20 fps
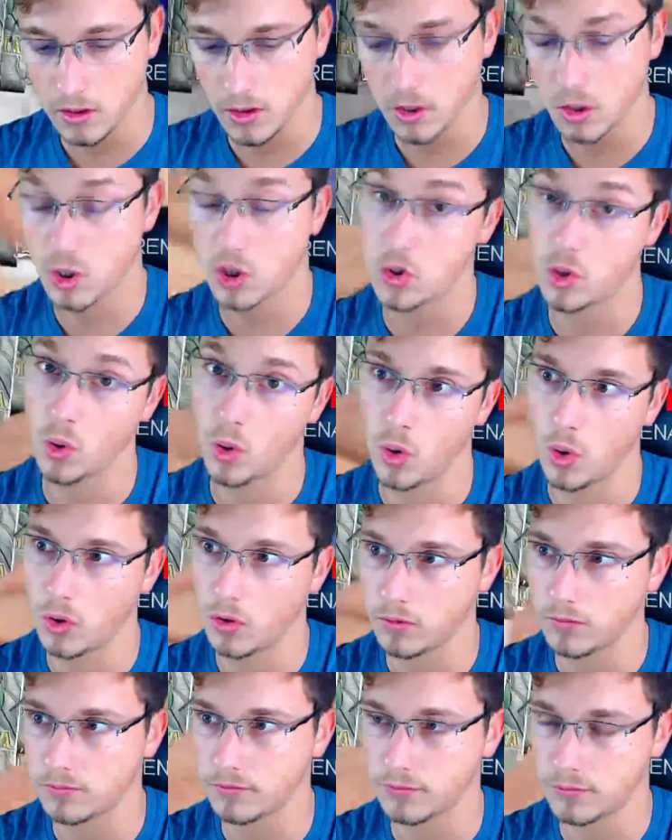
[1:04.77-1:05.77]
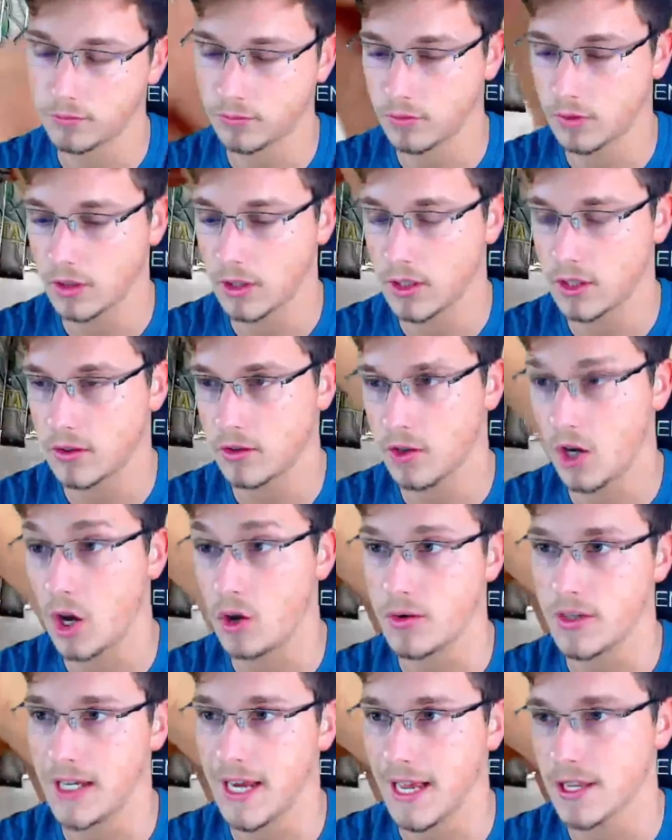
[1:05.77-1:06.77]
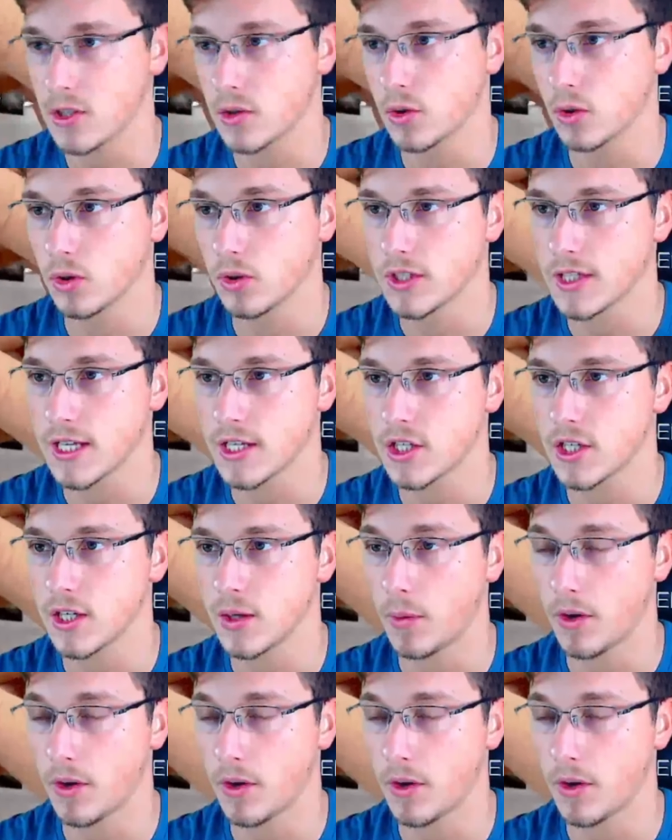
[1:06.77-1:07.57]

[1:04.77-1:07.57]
store, OTS store, essentially.